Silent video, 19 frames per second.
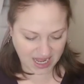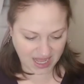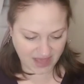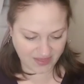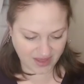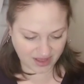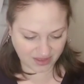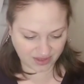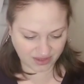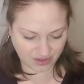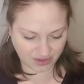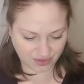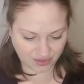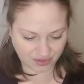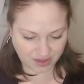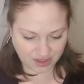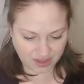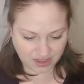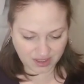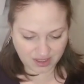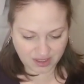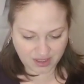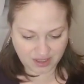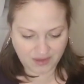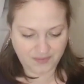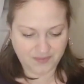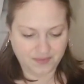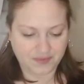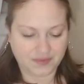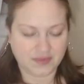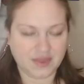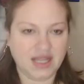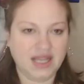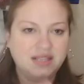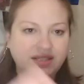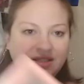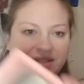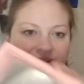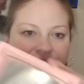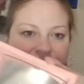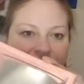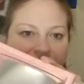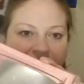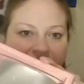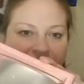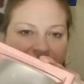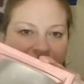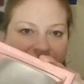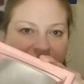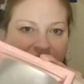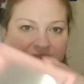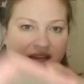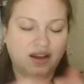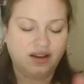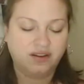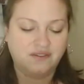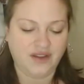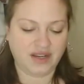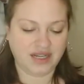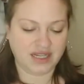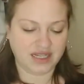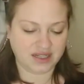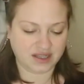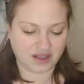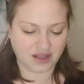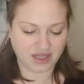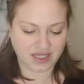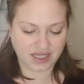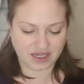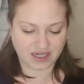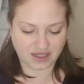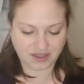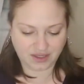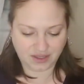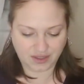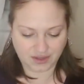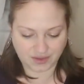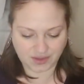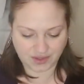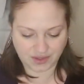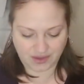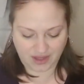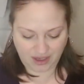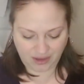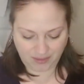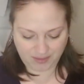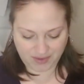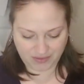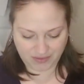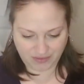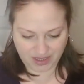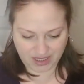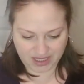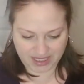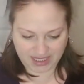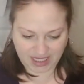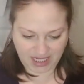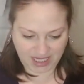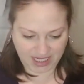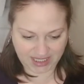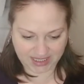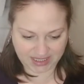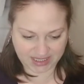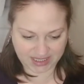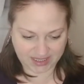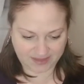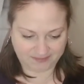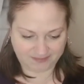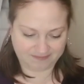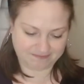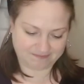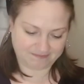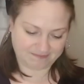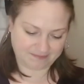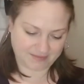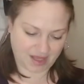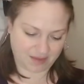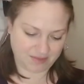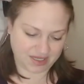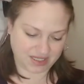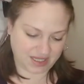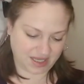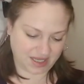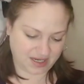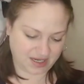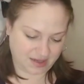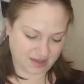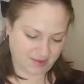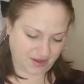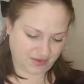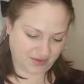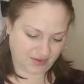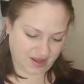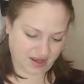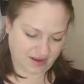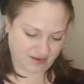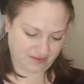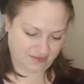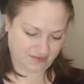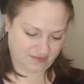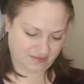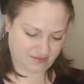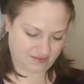And that little insert I could take out if I need to clean it too. So that'll be really nice. I'm excited about that.